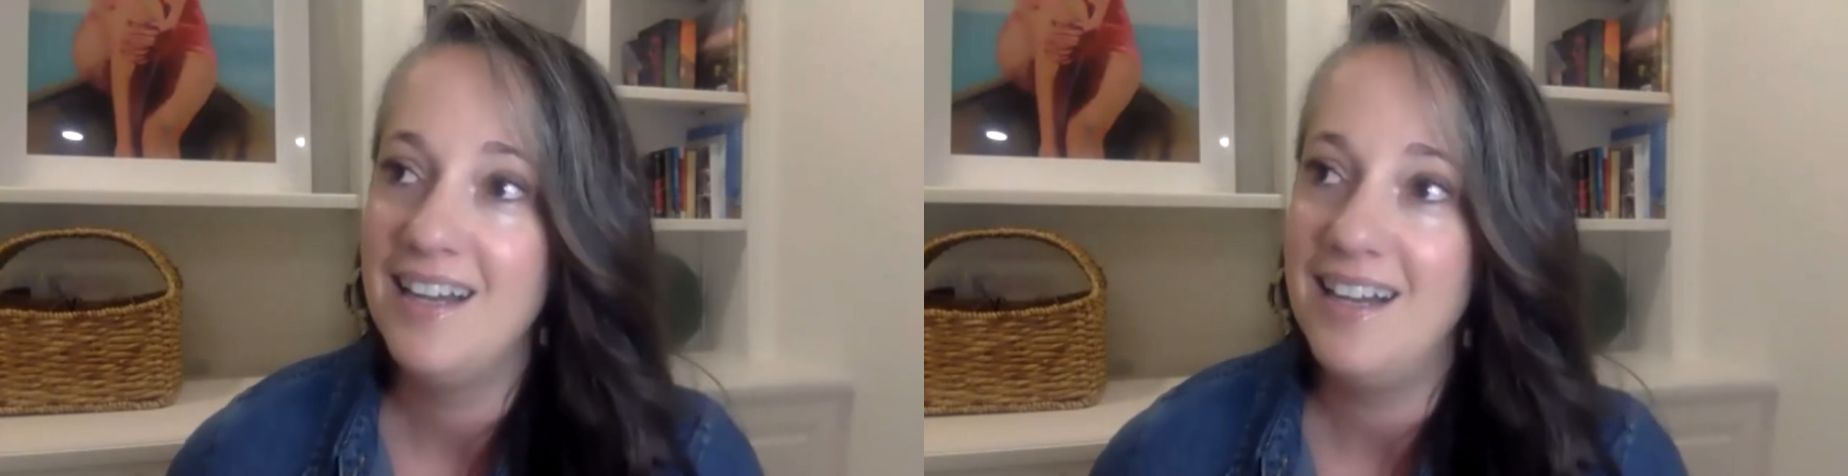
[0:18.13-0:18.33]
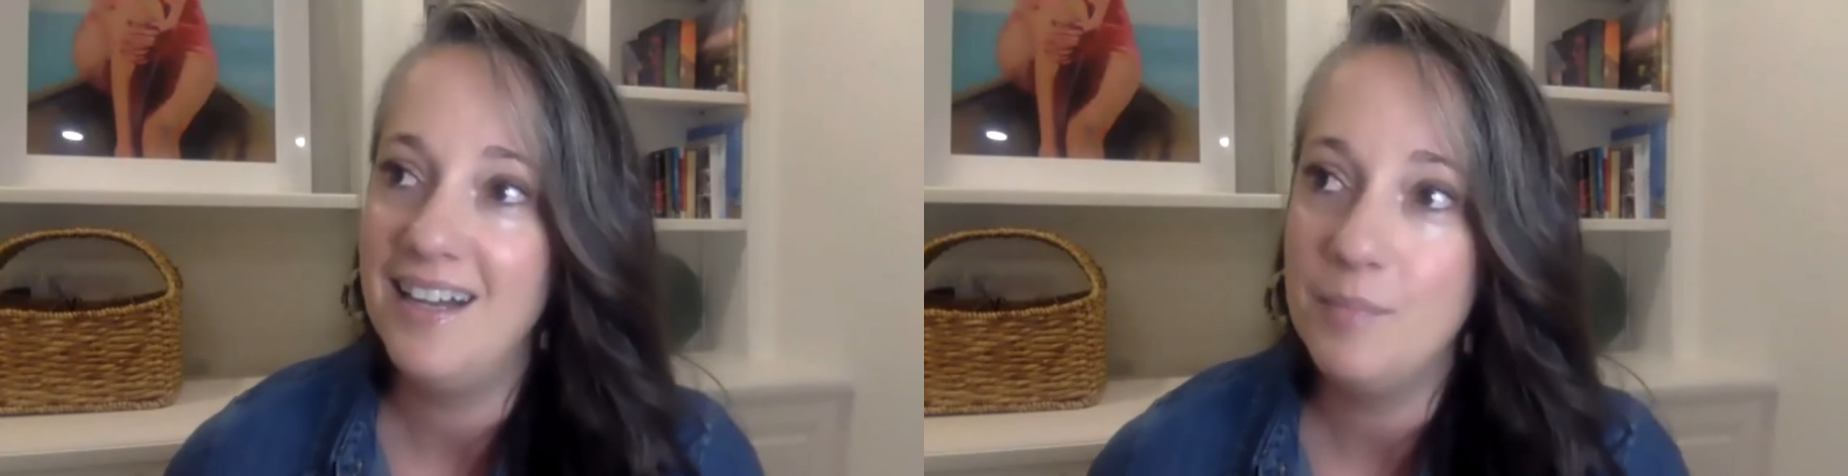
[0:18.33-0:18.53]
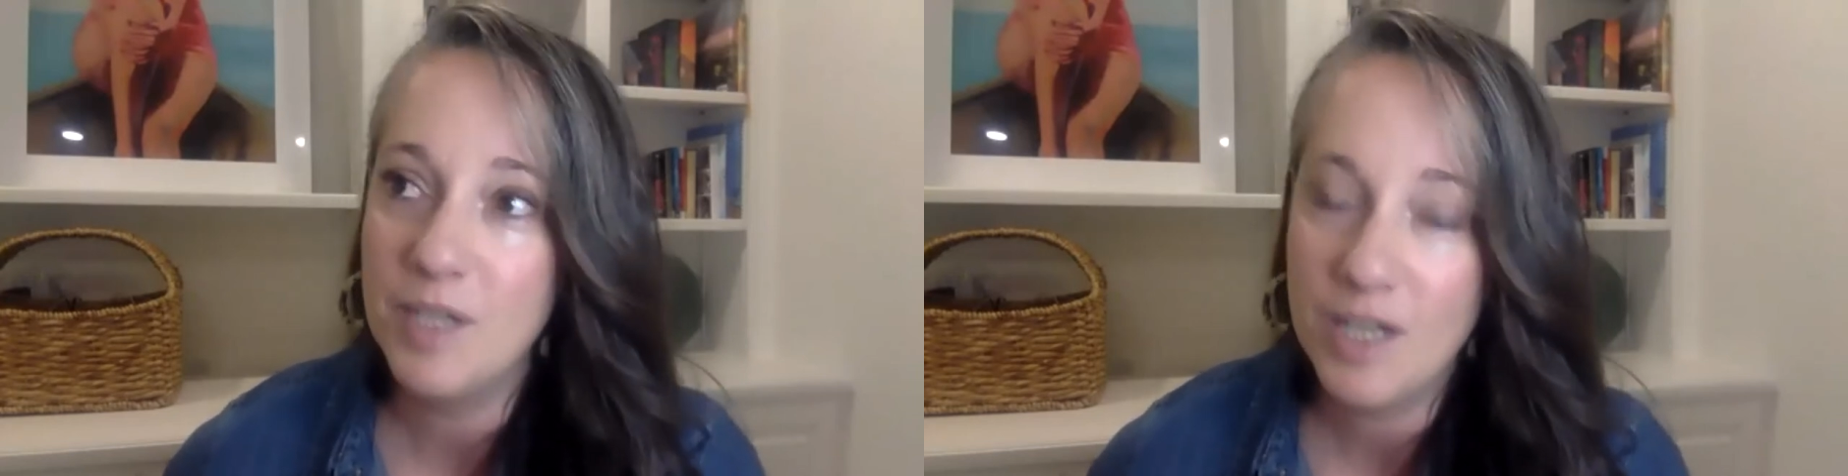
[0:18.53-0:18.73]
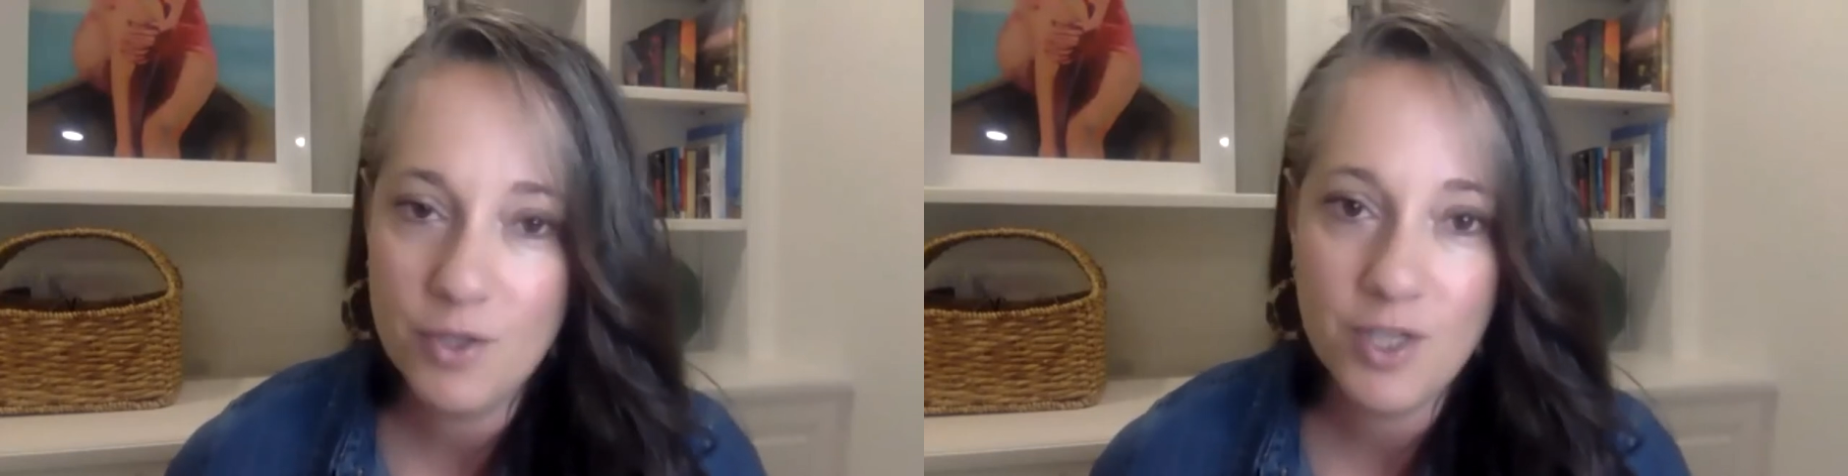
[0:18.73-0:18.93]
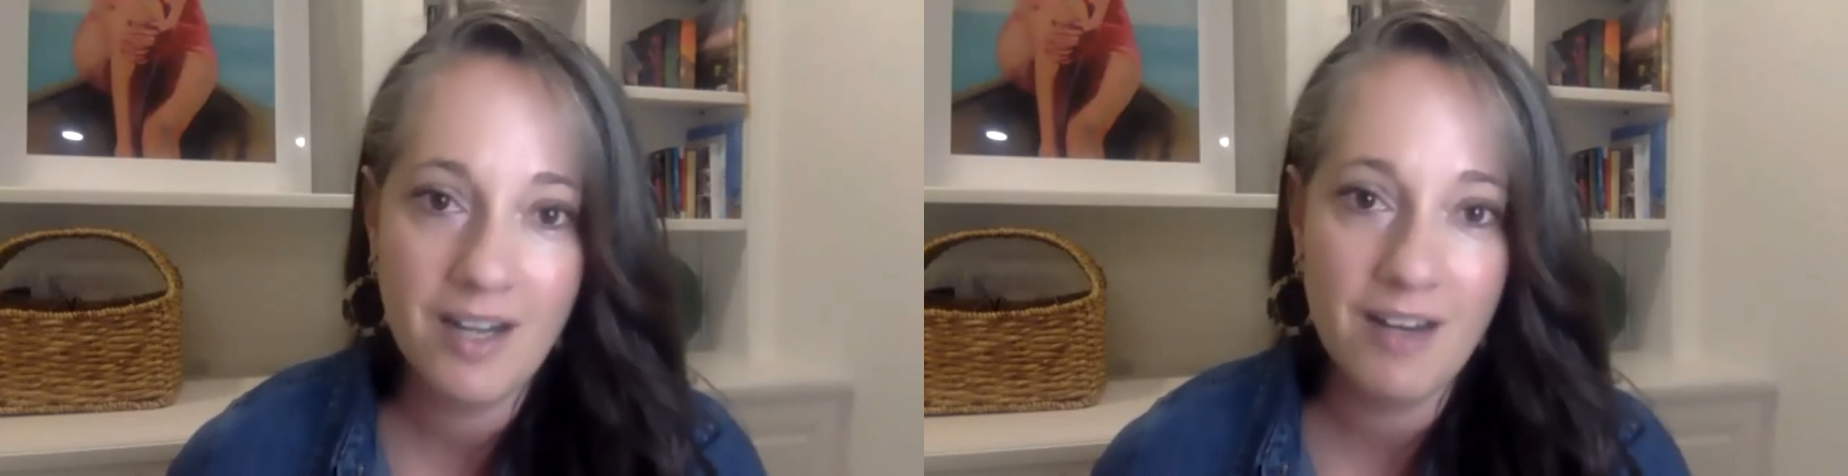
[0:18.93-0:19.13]
um,
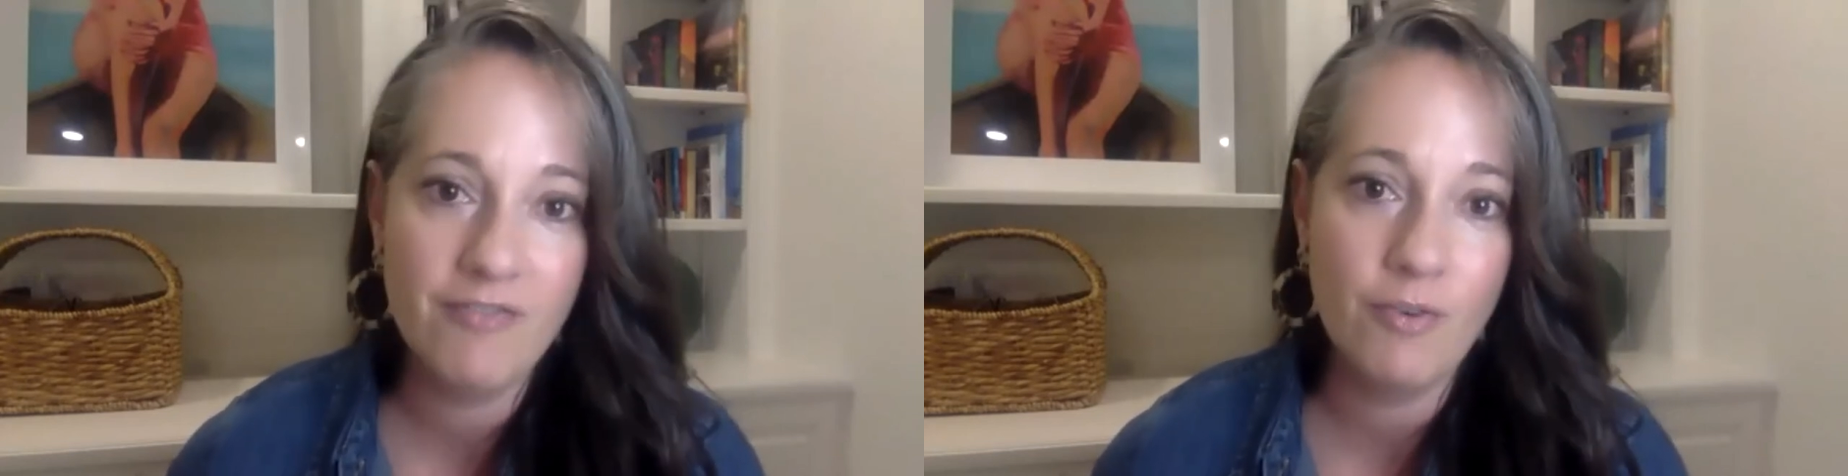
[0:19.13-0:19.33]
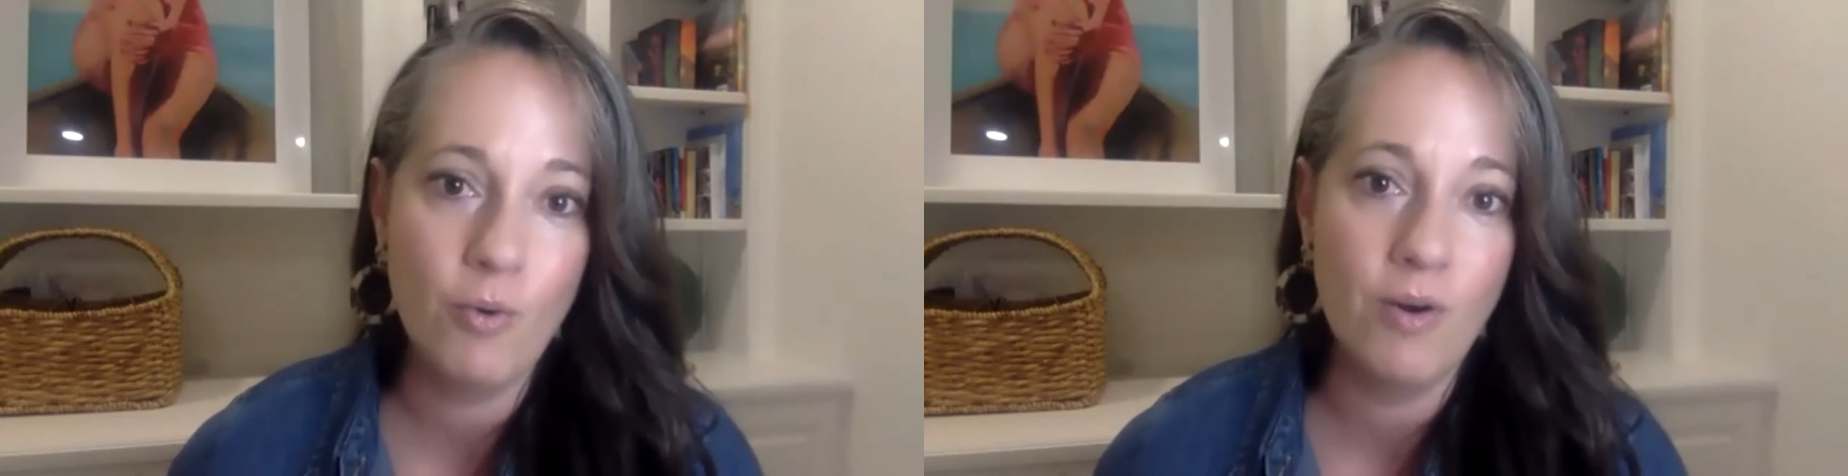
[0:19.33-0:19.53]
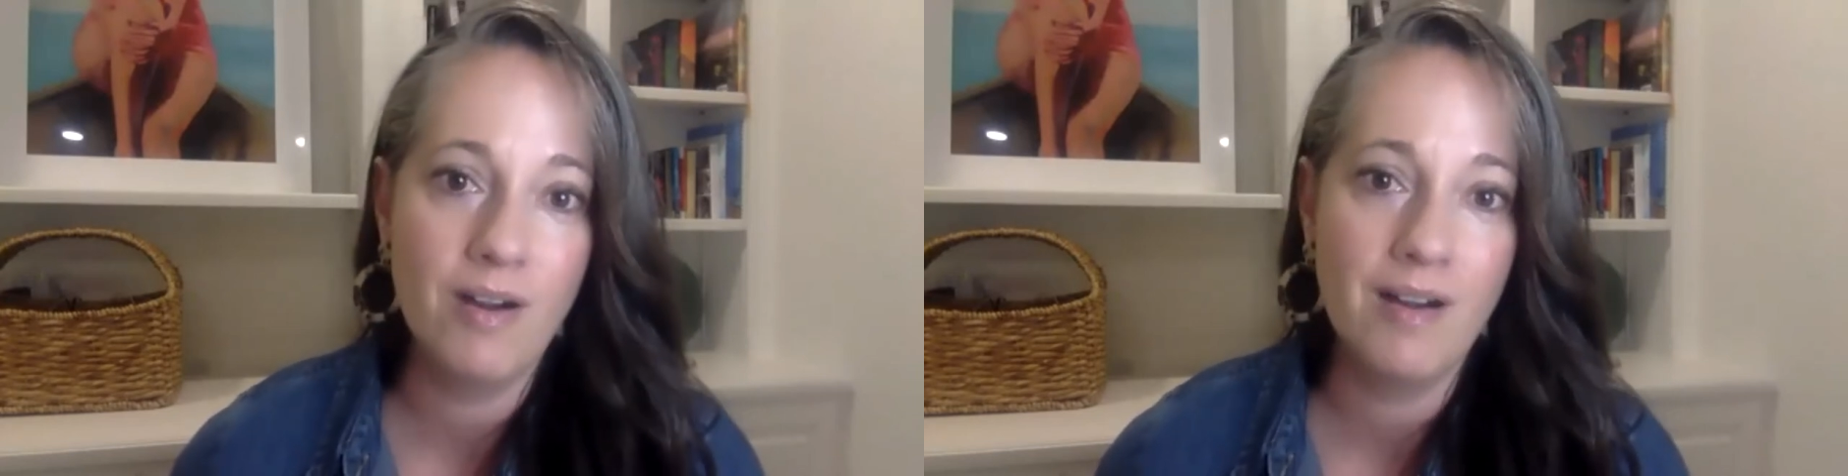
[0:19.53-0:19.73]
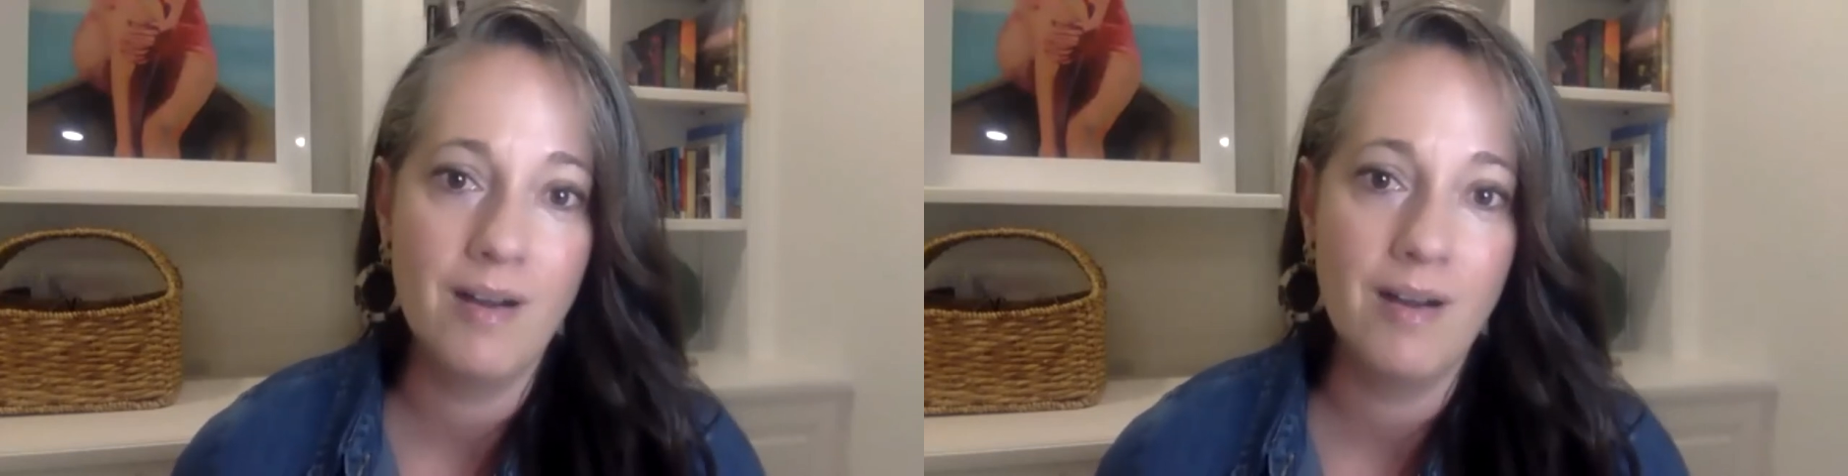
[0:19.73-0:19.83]
negotiating for